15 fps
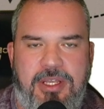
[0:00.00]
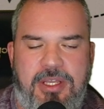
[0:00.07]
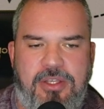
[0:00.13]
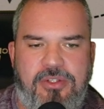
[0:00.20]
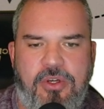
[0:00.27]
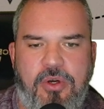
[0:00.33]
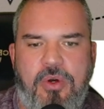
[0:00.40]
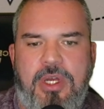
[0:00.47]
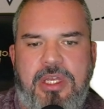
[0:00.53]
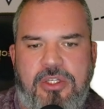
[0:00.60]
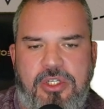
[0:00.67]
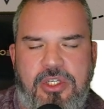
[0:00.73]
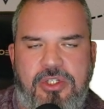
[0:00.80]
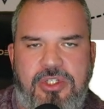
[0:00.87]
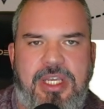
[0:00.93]
So
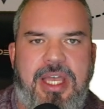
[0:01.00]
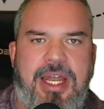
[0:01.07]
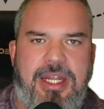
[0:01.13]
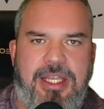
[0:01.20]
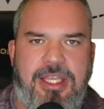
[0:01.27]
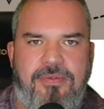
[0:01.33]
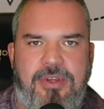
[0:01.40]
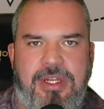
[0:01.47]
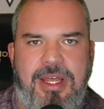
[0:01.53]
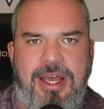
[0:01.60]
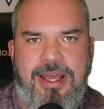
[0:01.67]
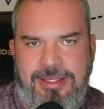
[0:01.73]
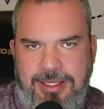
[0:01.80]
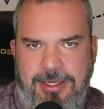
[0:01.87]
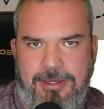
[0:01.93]
just to kind of give you an
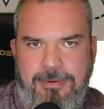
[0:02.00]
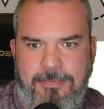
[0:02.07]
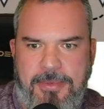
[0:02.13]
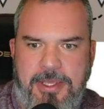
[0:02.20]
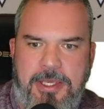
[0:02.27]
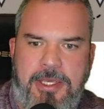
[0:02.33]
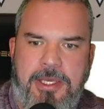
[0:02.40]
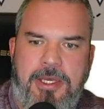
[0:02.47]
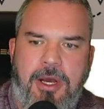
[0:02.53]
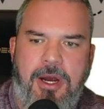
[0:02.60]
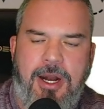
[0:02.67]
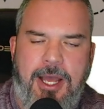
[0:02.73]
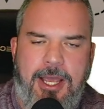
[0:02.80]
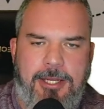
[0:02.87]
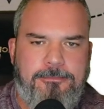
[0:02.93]
idea. All
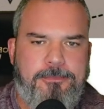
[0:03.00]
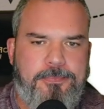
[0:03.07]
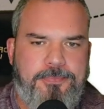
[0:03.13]
right.